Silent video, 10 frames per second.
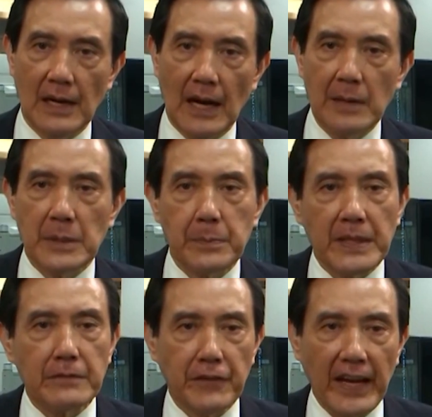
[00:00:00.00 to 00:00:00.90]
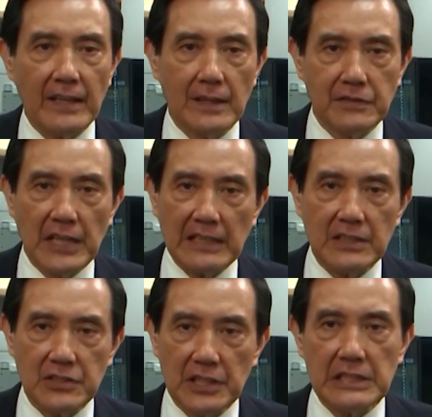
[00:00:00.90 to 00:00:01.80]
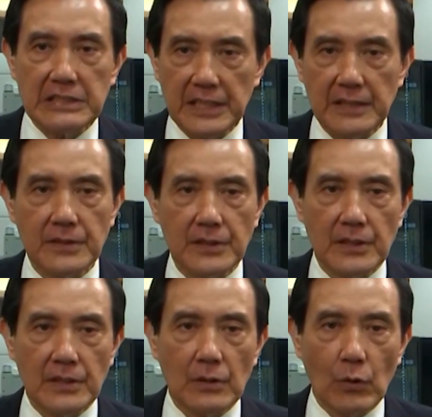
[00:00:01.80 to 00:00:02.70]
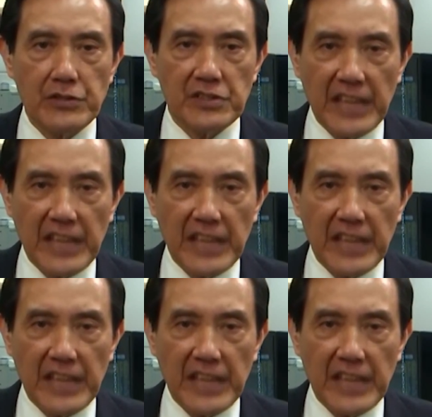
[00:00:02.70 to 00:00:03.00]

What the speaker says: I'm a big fan of Dr. Sun Yat-sen, which